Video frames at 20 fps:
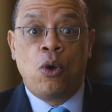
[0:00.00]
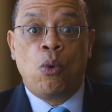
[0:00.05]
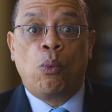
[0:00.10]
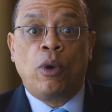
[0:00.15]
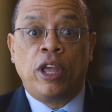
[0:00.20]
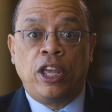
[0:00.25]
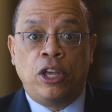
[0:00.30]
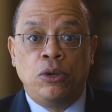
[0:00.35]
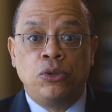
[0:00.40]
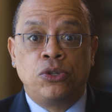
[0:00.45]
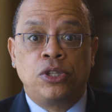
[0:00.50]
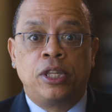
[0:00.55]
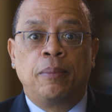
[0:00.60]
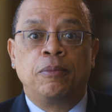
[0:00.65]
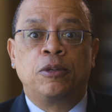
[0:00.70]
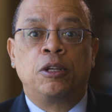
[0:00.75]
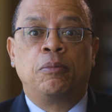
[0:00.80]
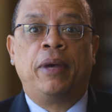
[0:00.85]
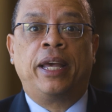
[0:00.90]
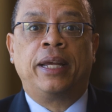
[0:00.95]
we use
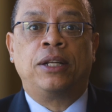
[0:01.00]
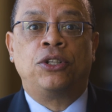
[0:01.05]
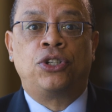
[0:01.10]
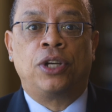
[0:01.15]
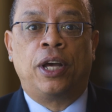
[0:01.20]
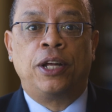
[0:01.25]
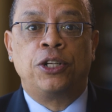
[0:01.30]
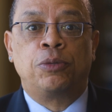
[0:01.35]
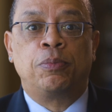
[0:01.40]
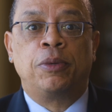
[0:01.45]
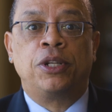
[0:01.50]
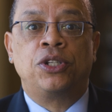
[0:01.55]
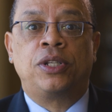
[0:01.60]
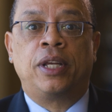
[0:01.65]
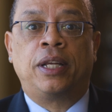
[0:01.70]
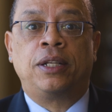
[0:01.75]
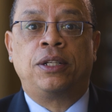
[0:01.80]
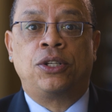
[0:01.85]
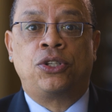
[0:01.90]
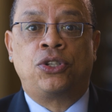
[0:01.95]
them to make judgments
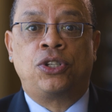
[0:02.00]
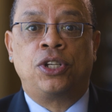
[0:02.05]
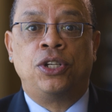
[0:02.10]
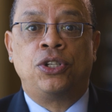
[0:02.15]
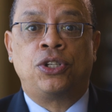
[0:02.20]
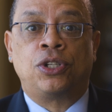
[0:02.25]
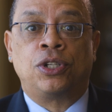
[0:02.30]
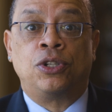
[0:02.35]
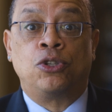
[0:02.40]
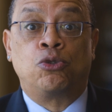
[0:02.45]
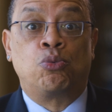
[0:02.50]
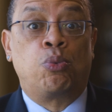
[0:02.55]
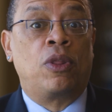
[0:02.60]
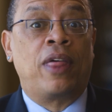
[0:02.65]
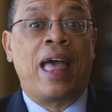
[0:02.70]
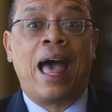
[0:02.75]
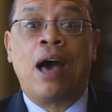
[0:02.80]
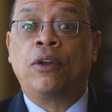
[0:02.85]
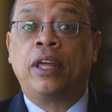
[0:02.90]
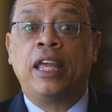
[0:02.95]
and decisions
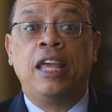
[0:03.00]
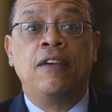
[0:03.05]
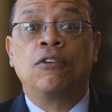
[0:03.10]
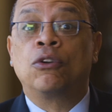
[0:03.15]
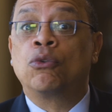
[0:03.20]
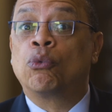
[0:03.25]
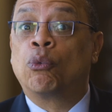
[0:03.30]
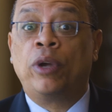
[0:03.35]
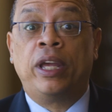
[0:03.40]
without even